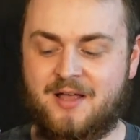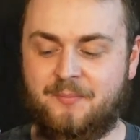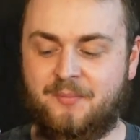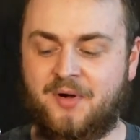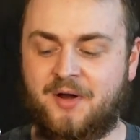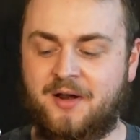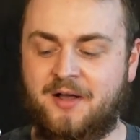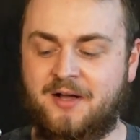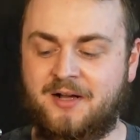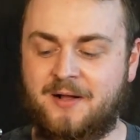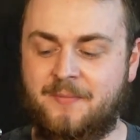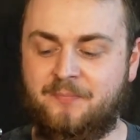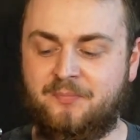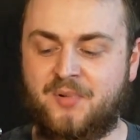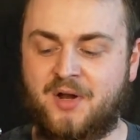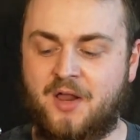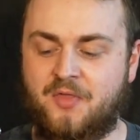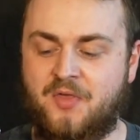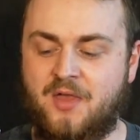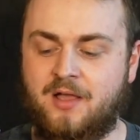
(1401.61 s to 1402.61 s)
But
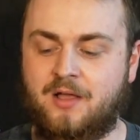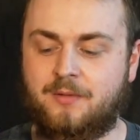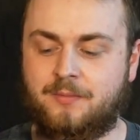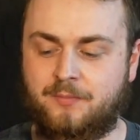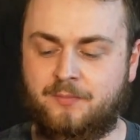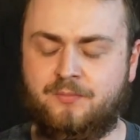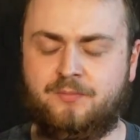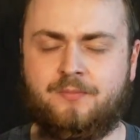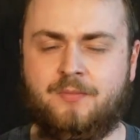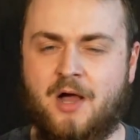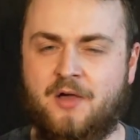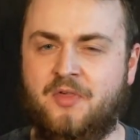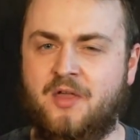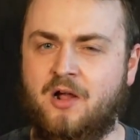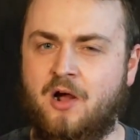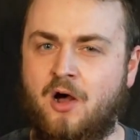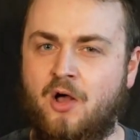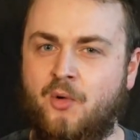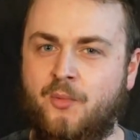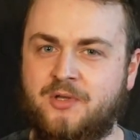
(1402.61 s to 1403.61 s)
I think
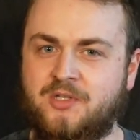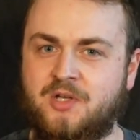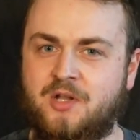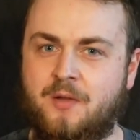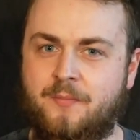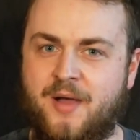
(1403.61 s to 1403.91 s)
Holloway's going